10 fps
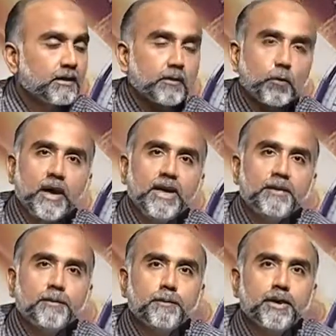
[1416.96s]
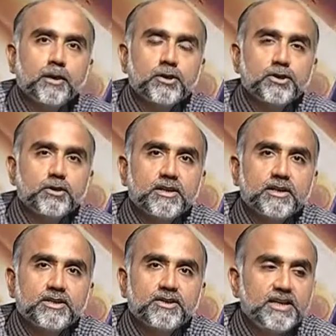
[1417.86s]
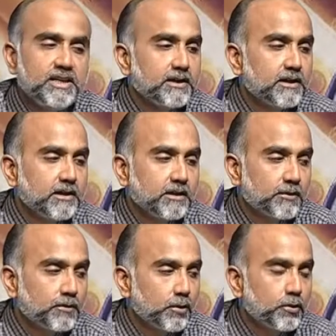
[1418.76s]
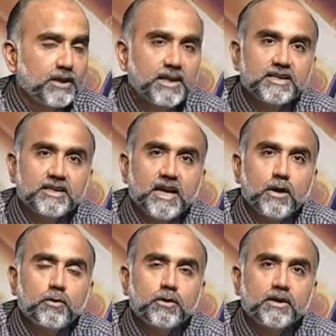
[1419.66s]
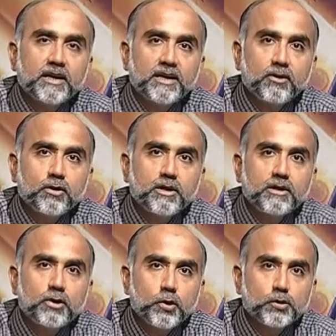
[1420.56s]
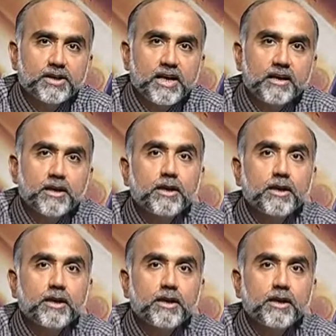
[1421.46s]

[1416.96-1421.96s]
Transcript: Why? Because your industry growth is now getting on a low side.